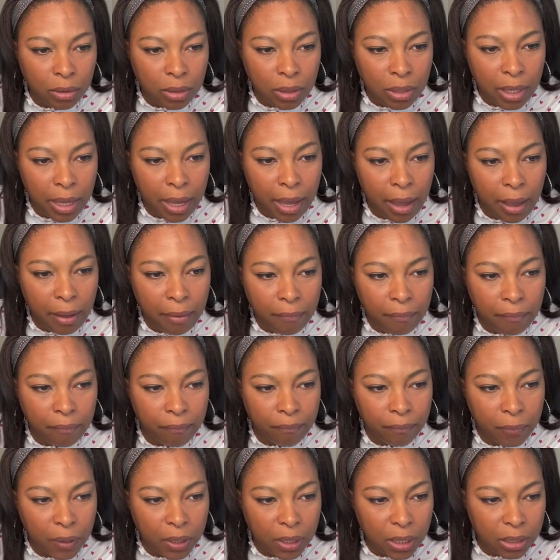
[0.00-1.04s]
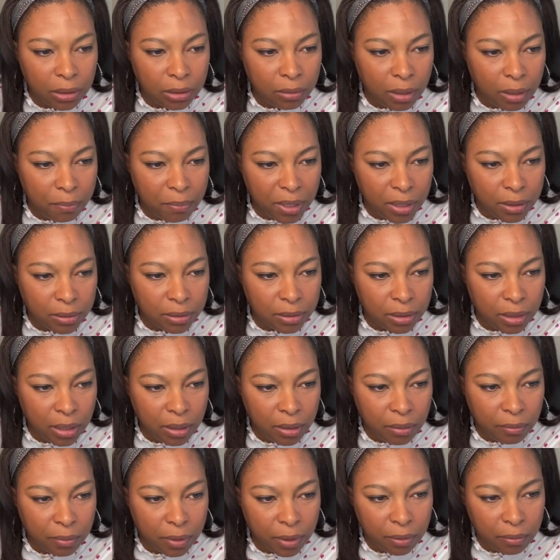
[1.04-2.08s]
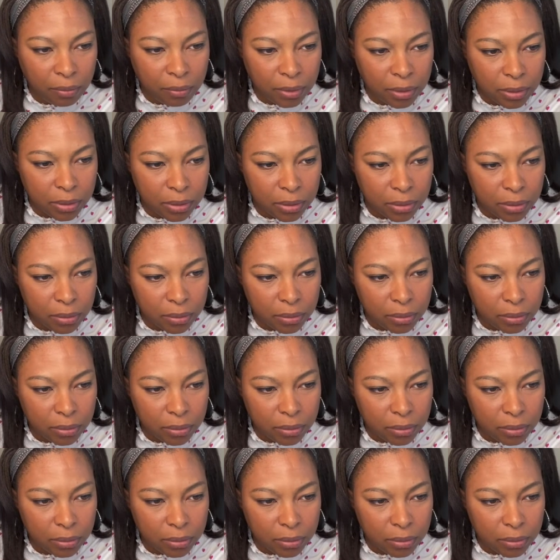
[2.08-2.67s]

Yeah, let me see what was.